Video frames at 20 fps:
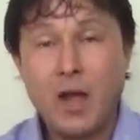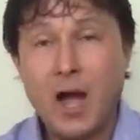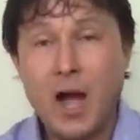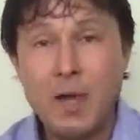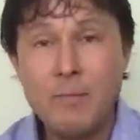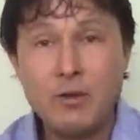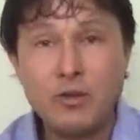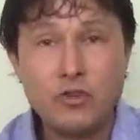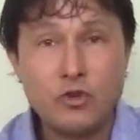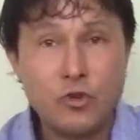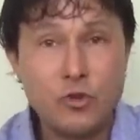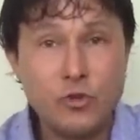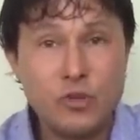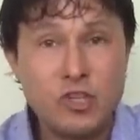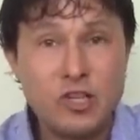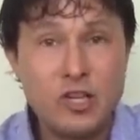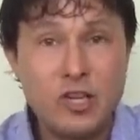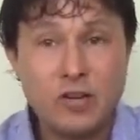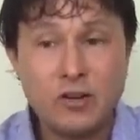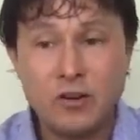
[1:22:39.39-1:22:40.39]
I'm a truth
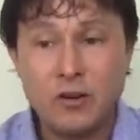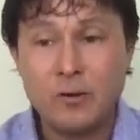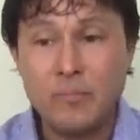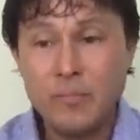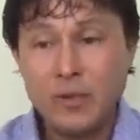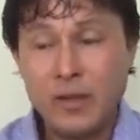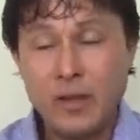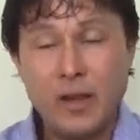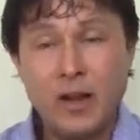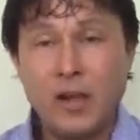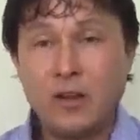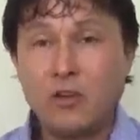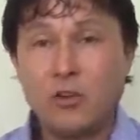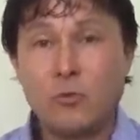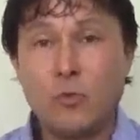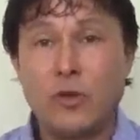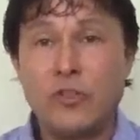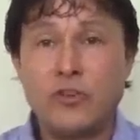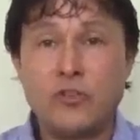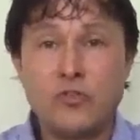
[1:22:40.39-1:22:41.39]
seeker, and I
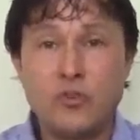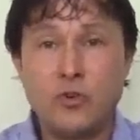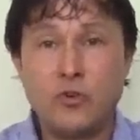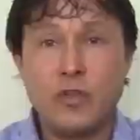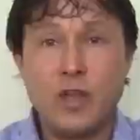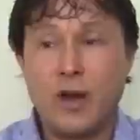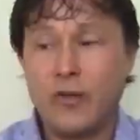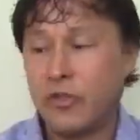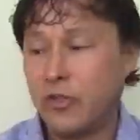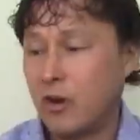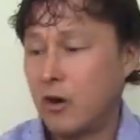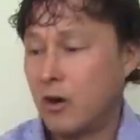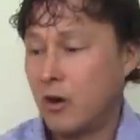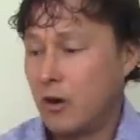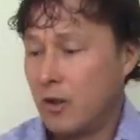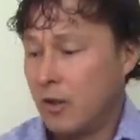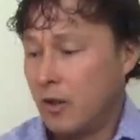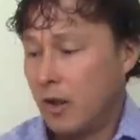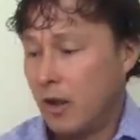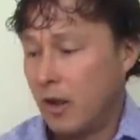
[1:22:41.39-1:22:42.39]
just want the truth out
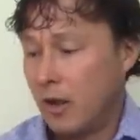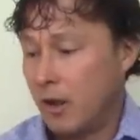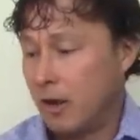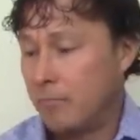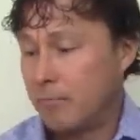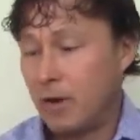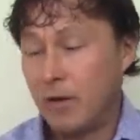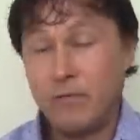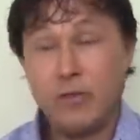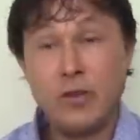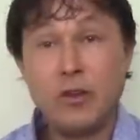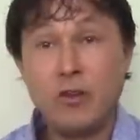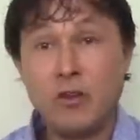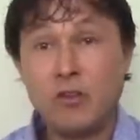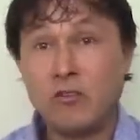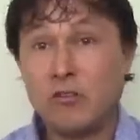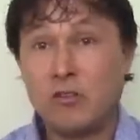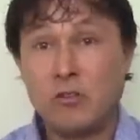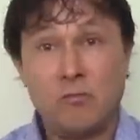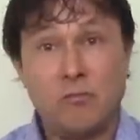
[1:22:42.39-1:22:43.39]
there, and my
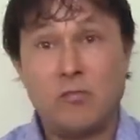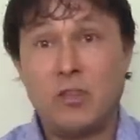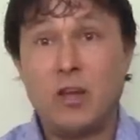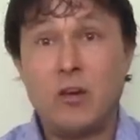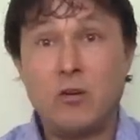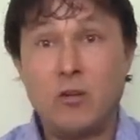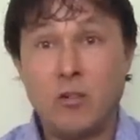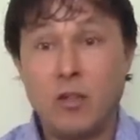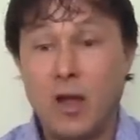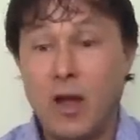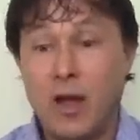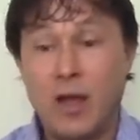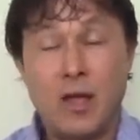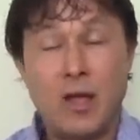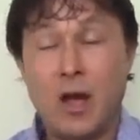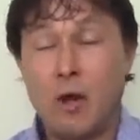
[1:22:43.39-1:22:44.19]
videos, they don't lie.